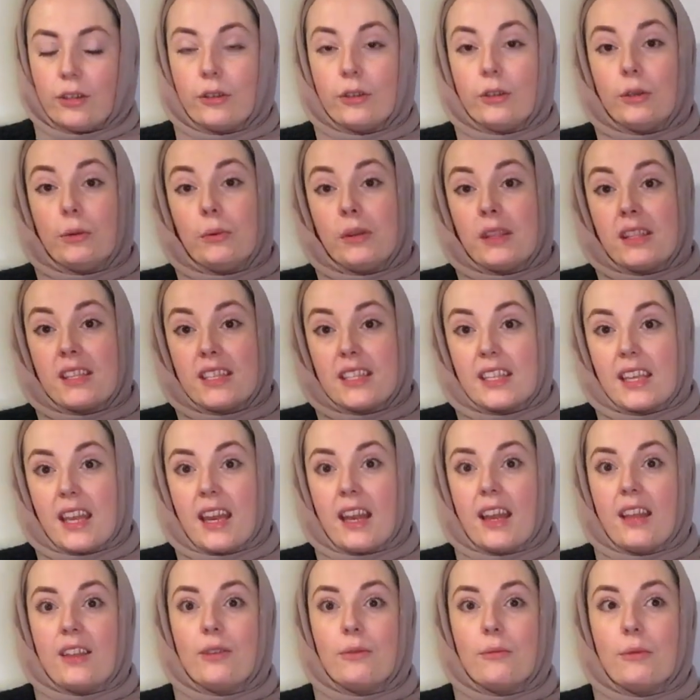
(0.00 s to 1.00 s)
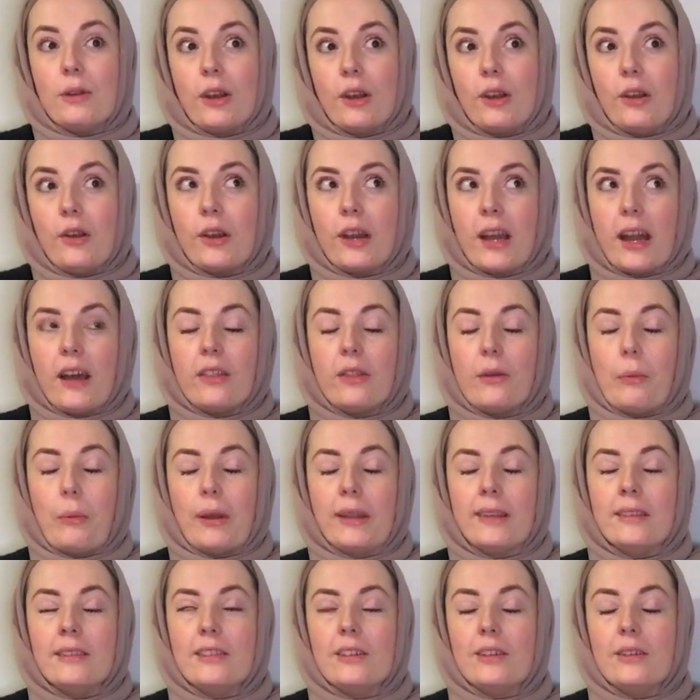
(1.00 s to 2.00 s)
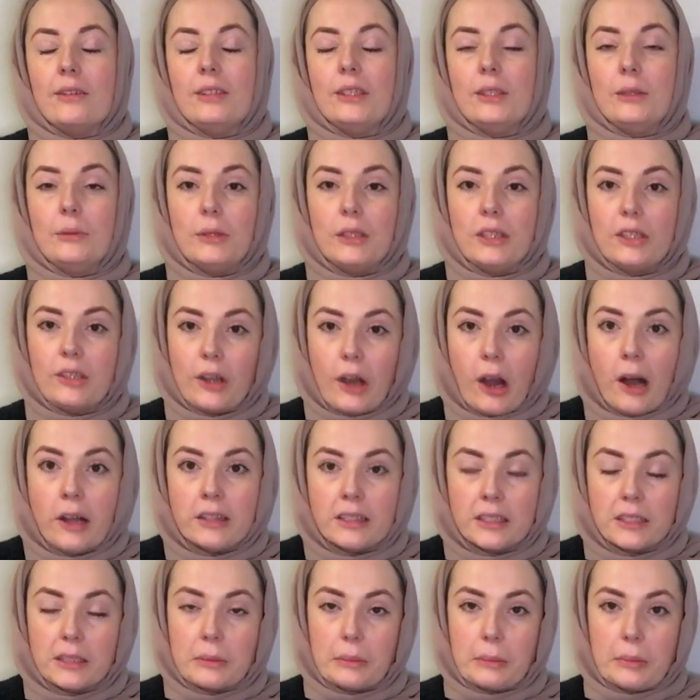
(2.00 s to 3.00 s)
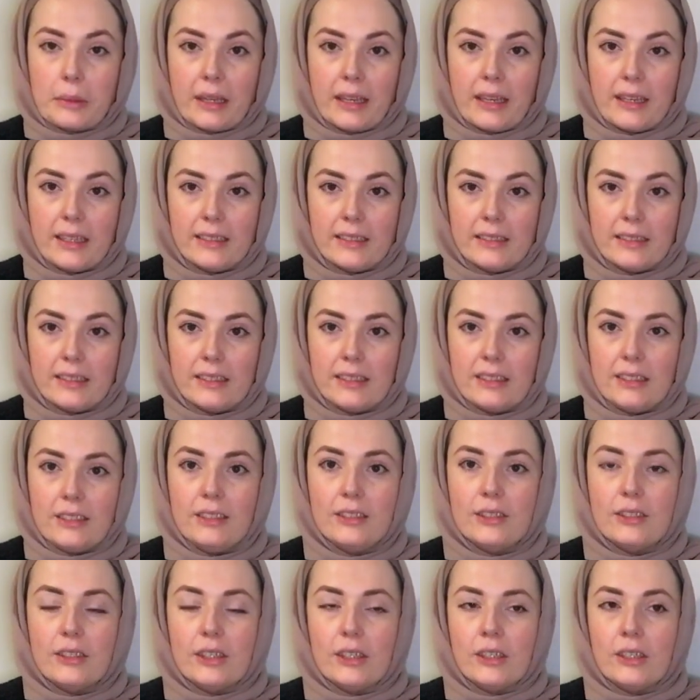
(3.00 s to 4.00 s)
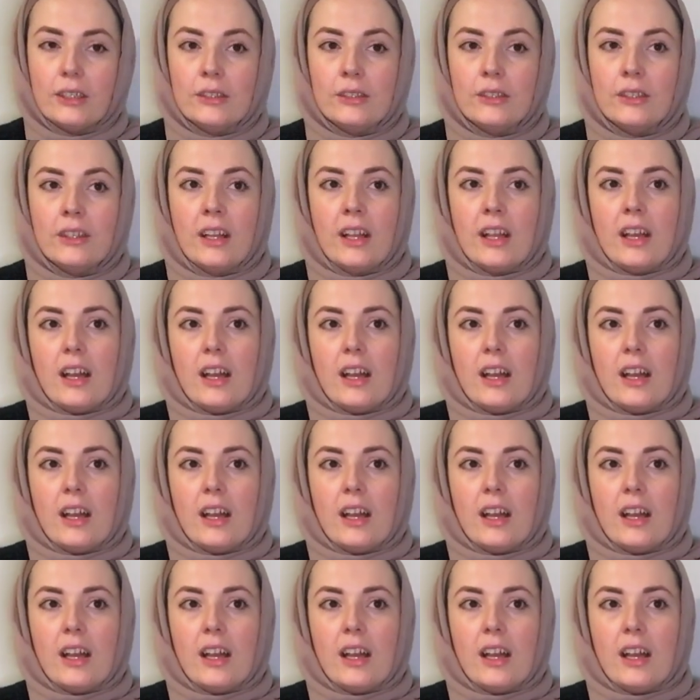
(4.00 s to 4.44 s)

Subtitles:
you would sit and you would look out the window and you would contemplate, you know.